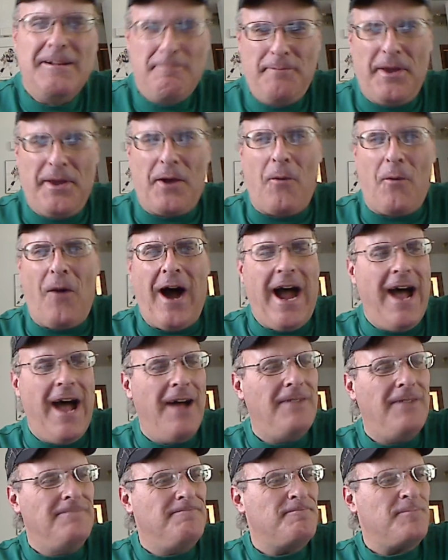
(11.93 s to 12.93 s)
Been a
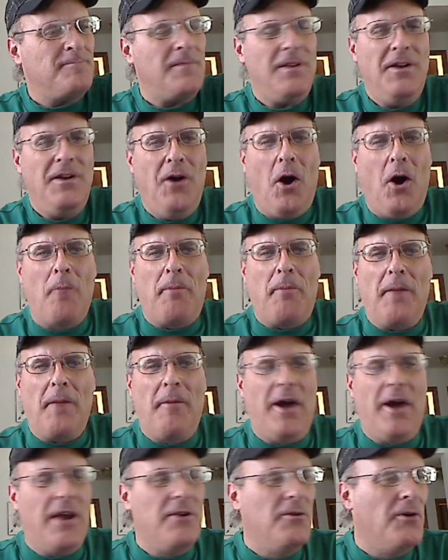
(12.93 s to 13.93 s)
while. Hope
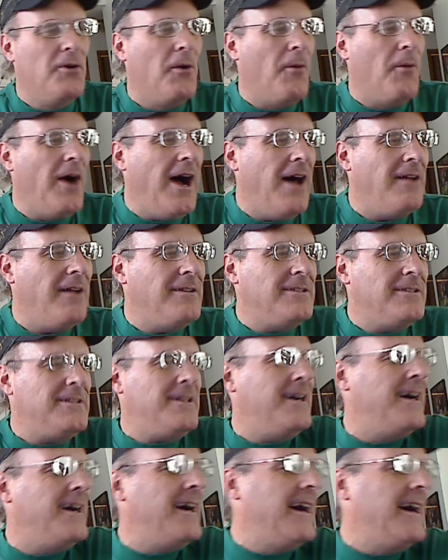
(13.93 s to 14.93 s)
everybody doing well.
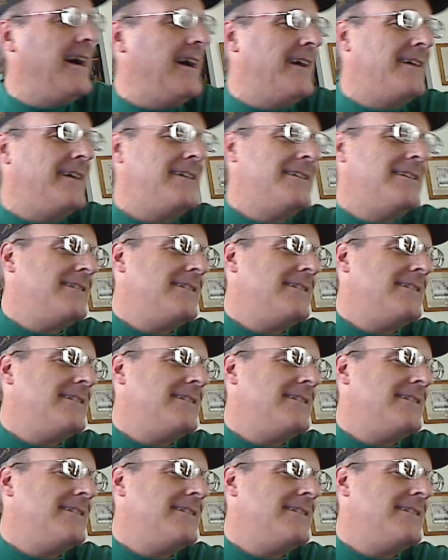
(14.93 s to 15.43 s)
Uh,